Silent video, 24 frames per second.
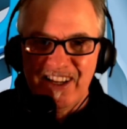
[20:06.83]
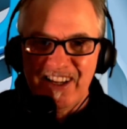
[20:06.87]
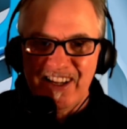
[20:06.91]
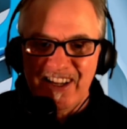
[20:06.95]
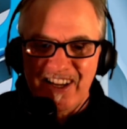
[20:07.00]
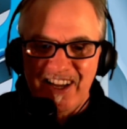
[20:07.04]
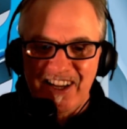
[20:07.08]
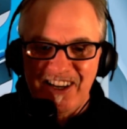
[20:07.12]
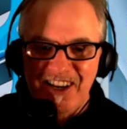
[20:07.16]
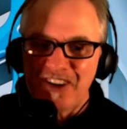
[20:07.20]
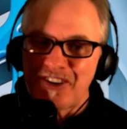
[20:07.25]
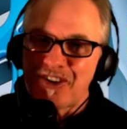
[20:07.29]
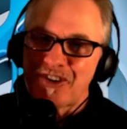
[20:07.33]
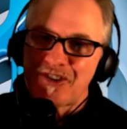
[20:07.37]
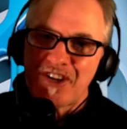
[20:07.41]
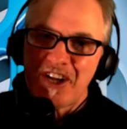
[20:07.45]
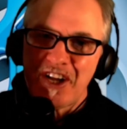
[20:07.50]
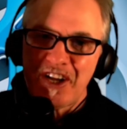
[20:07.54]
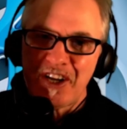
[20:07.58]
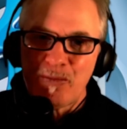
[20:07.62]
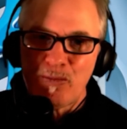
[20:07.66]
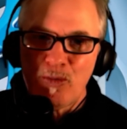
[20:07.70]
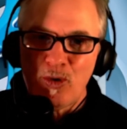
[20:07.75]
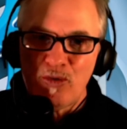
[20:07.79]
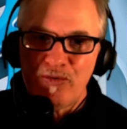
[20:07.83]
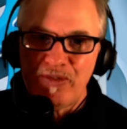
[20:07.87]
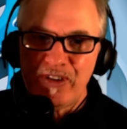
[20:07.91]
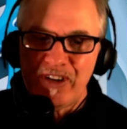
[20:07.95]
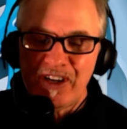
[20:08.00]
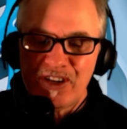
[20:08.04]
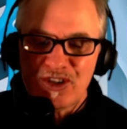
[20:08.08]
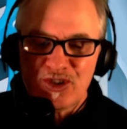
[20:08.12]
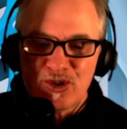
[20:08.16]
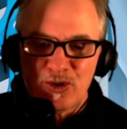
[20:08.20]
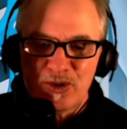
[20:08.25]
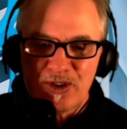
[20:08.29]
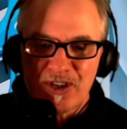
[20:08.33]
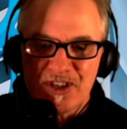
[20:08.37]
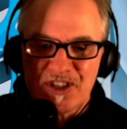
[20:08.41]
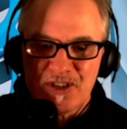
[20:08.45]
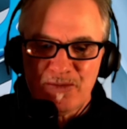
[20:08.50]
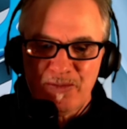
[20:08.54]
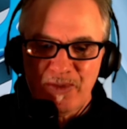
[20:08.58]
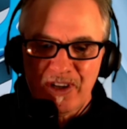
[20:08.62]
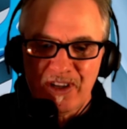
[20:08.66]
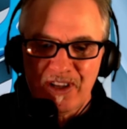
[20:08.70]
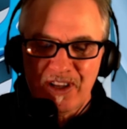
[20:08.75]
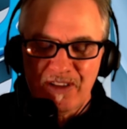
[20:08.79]
An entertaining movie. I showed this to
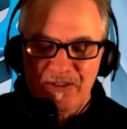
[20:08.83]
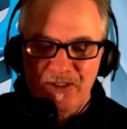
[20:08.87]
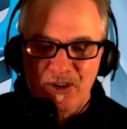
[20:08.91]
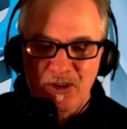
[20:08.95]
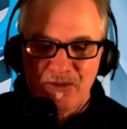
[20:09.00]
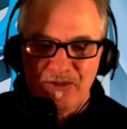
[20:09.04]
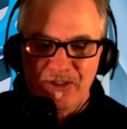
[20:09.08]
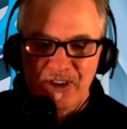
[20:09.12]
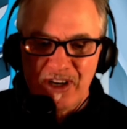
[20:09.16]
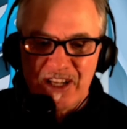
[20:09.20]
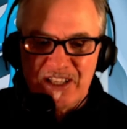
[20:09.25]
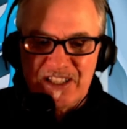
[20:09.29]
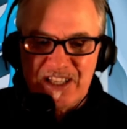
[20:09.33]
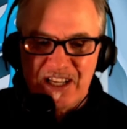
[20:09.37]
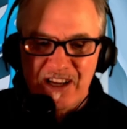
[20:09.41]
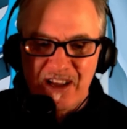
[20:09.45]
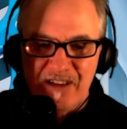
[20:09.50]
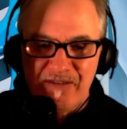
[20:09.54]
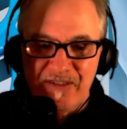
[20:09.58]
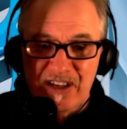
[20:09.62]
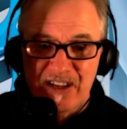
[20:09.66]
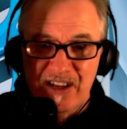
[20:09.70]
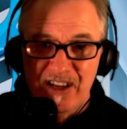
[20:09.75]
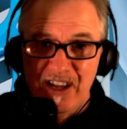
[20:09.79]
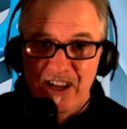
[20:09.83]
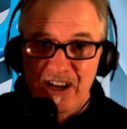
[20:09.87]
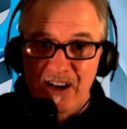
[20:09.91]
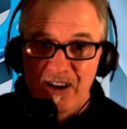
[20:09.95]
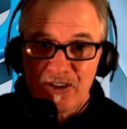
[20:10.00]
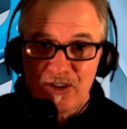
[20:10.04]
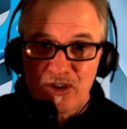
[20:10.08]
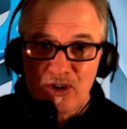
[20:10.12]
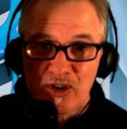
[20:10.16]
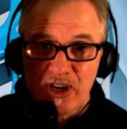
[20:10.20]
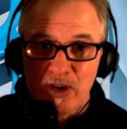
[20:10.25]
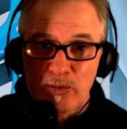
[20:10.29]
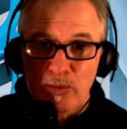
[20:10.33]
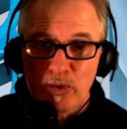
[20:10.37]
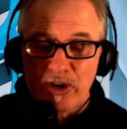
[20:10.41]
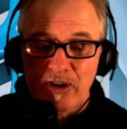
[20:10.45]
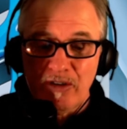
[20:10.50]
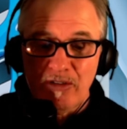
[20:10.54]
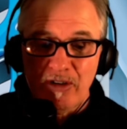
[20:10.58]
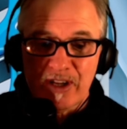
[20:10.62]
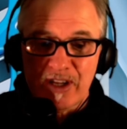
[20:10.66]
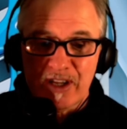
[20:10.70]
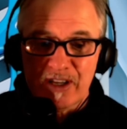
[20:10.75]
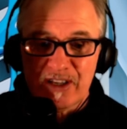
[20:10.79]
my young fella, he's 11. I thought he wouldn't
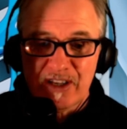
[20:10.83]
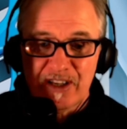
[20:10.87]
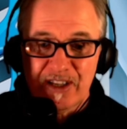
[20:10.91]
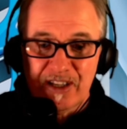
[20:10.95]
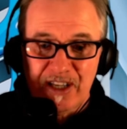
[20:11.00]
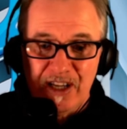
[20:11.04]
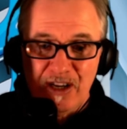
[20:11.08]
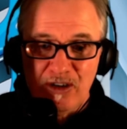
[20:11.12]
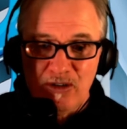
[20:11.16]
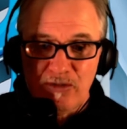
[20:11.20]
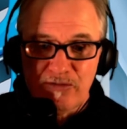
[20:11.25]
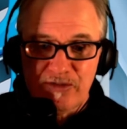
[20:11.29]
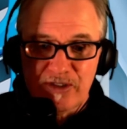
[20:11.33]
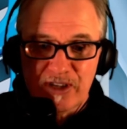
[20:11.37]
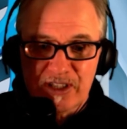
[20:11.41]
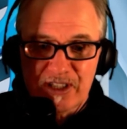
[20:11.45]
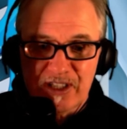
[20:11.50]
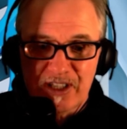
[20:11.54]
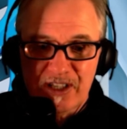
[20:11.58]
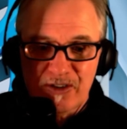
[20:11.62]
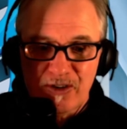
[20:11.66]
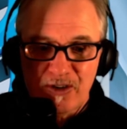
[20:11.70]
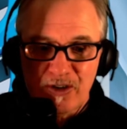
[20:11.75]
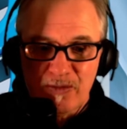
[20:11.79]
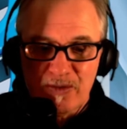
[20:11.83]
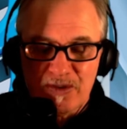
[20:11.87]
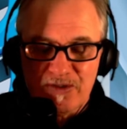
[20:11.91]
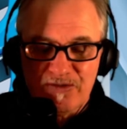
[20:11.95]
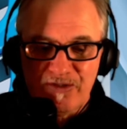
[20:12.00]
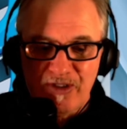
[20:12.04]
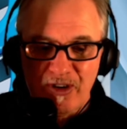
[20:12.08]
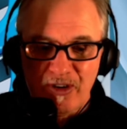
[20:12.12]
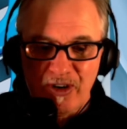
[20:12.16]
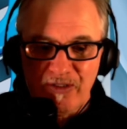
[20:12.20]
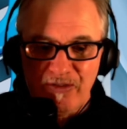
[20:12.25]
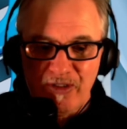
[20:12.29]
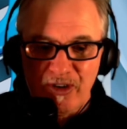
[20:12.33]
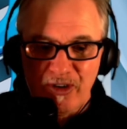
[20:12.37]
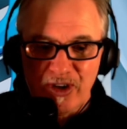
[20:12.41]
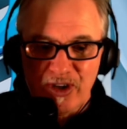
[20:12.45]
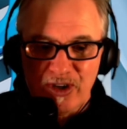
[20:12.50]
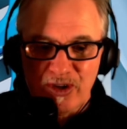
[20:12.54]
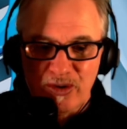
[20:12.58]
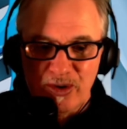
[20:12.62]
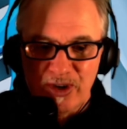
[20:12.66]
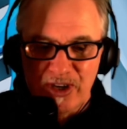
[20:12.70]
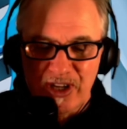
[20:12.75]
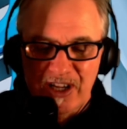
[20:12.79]
like it. He loved it. He thought it was very, very
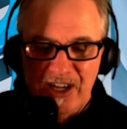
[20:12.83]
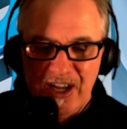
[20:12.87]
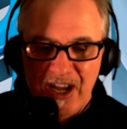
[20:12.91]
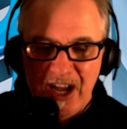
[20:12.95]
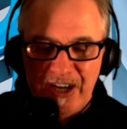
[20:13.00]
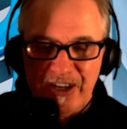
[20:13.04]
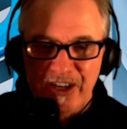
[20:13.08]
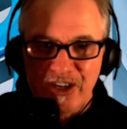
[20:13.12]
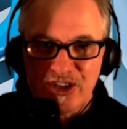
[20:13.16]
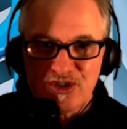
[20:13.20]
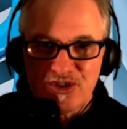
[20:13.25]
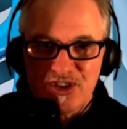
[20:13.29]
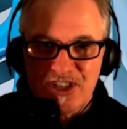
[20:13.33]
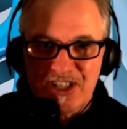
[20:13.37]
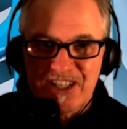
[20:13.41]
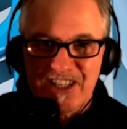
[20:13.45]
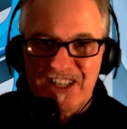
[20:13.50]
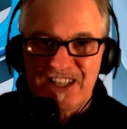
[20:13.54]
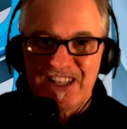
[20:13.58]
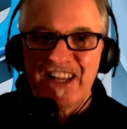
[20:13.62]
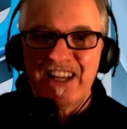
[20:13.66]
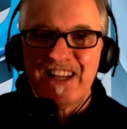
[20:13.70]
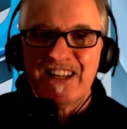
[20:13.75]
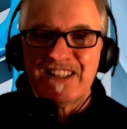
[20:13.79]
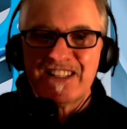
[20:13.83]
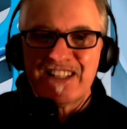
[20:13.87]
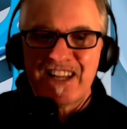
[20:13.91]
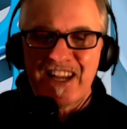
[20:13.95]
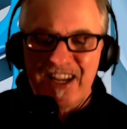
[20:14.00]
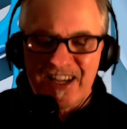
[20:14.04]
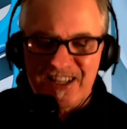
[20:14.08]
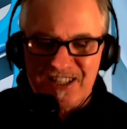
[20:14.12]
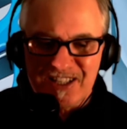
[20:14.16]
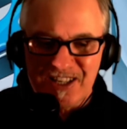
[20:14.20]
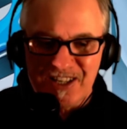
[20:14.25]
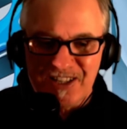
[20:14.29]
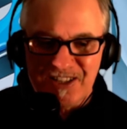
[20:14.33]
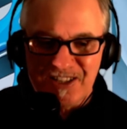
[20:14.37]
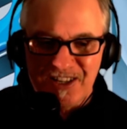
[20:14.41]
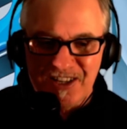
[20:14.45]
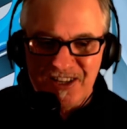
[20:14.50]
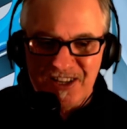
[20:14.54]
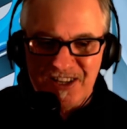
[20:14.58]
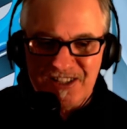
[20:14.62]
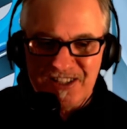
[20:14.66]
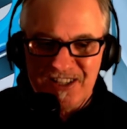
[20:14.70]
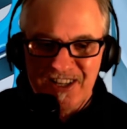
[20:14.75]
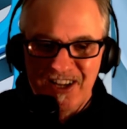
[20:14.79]
good. And the 3D is excellent in
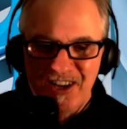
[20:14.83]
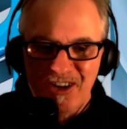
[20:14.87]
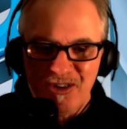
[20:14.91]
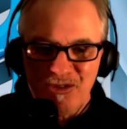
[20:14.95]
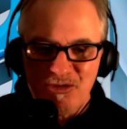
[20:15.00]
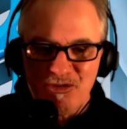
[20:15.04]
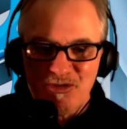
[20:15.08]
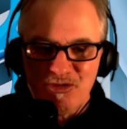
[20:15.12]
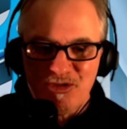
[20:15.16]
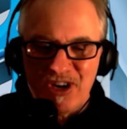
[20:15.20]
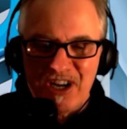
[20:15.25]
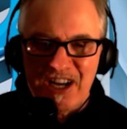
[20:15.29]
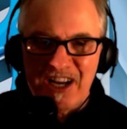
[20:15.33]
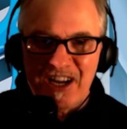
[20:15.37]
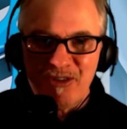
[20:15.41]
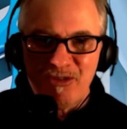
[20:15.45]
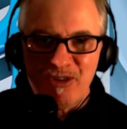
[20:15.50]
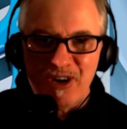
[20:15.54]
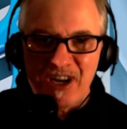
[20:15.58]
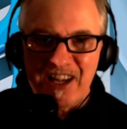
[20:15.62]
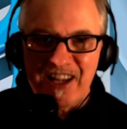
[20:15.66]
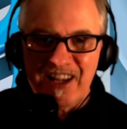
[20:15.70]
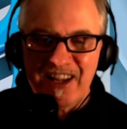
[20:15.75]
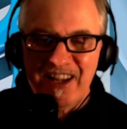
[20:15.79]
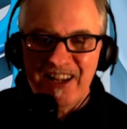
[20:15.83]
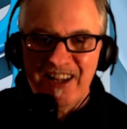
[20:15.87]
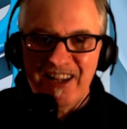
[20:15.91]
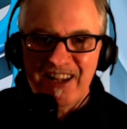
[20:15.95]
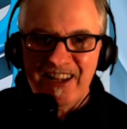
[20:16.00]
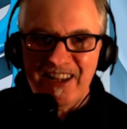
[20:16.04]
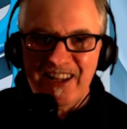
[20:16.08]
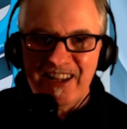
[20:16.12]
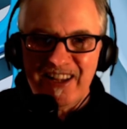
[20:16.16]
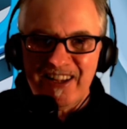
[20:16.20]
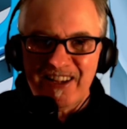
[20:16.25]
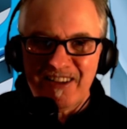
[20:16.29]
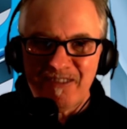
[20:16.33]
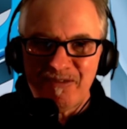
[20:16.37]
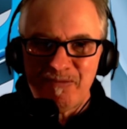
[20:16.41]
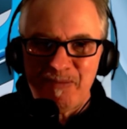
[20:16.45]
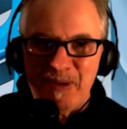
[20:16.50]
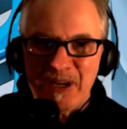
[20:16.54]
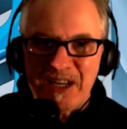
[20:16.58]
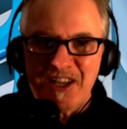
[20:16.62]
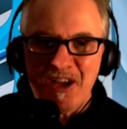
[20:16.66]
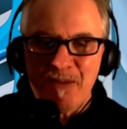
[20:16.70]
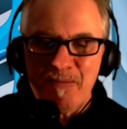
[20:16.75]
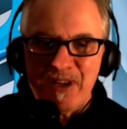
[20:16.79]
this. Really, really. A
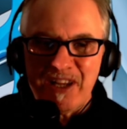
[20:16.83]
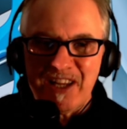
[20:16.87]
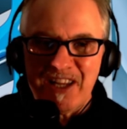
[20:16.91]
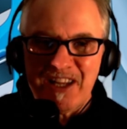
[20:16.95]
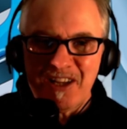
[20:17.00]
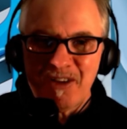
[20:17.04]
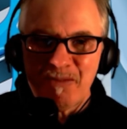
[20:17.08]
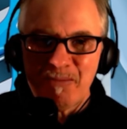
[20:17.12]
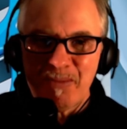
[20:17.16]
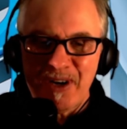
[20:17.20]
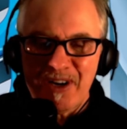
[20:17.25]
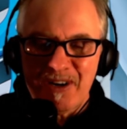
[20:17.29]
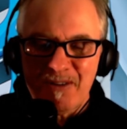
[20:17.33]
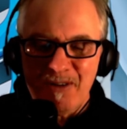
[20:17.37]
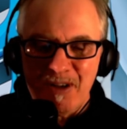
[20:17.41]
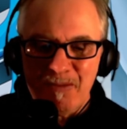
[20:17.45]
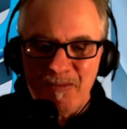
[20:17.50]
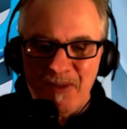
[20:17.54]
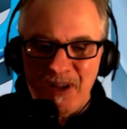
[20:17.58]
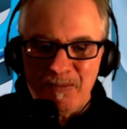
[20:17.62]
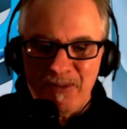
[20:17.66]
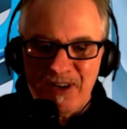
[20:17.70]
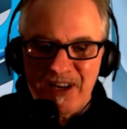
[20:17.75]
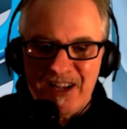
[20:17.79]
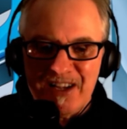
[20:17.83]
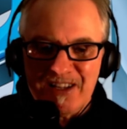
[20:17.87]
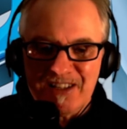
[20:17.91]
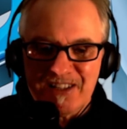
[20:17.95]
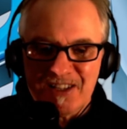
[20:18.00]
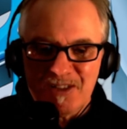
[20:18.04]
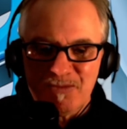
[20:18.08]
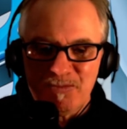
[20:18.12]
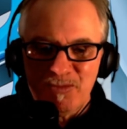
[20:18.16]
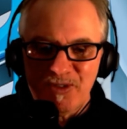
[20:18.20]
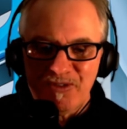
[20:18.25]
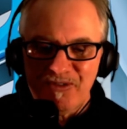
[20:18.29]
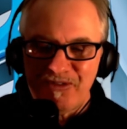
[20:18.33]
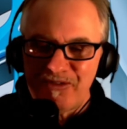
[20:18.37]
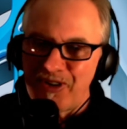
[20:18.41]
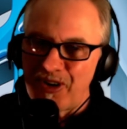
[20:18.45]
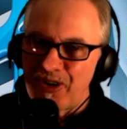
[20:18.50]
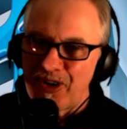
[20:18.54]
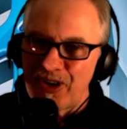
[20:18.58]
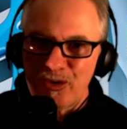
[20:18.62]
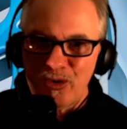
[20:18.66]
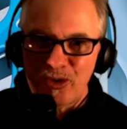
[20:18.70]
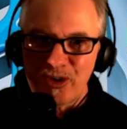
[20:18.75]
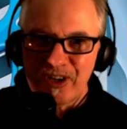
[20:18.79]
bit gimmicky in places, but
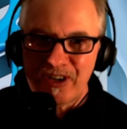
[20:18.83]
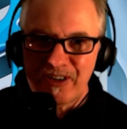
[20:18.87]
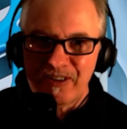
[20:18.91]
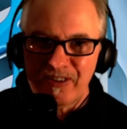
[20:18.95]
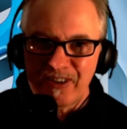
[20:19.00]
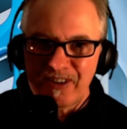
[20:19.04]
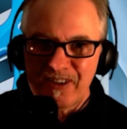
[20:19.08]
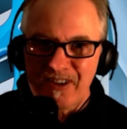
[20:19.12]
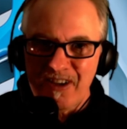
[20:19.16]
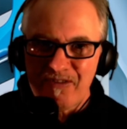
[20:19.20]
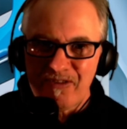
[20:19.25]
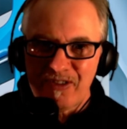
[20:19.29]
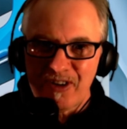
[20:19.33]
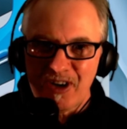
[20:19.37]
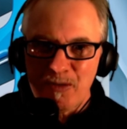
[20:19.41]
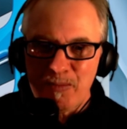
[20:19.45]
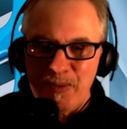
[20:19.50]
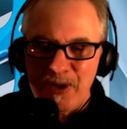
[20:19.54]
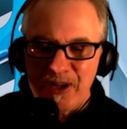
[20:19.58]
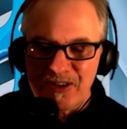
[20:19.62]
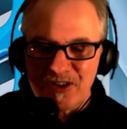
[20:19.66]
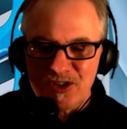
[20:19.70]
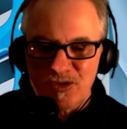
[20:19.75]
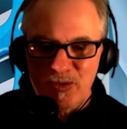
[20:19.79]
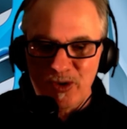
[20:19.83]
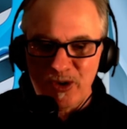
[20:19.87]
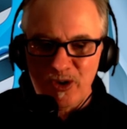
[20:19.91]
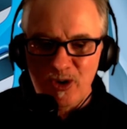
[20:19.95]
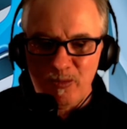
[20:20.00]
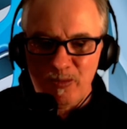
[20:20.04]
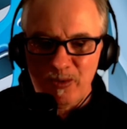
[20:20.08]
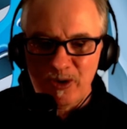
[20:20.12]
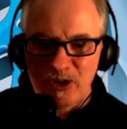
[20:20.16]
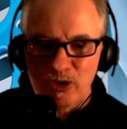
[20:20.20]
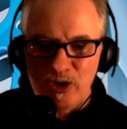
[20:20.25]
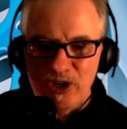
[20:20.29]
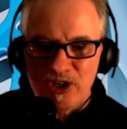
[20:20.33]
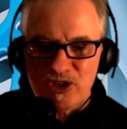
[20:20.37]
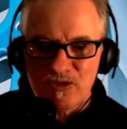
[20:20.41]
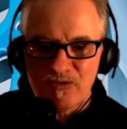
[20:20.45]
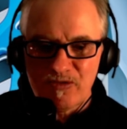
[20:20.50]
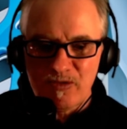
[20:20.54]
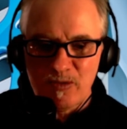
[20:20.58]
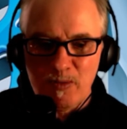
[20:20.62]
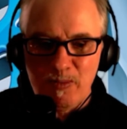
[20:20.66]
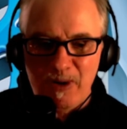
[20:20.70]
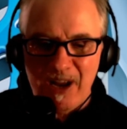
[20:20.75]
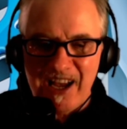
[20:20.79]
very good. Definitely pick this one up. Creature
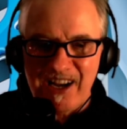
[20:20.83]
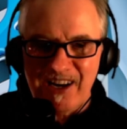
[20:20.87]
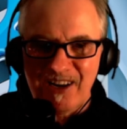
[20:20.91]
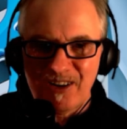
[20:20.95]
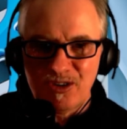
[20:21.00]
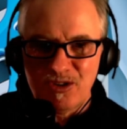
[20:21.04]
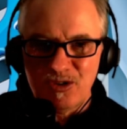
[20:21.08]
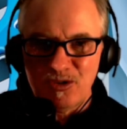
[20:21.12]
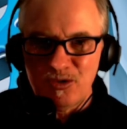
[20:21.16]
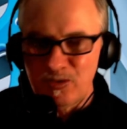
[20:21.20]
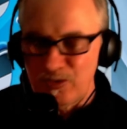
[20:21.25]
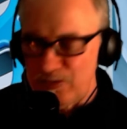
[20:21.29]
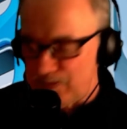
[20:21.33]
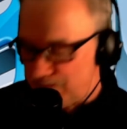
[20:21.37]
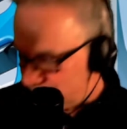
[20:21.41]
from the Black Lagoon.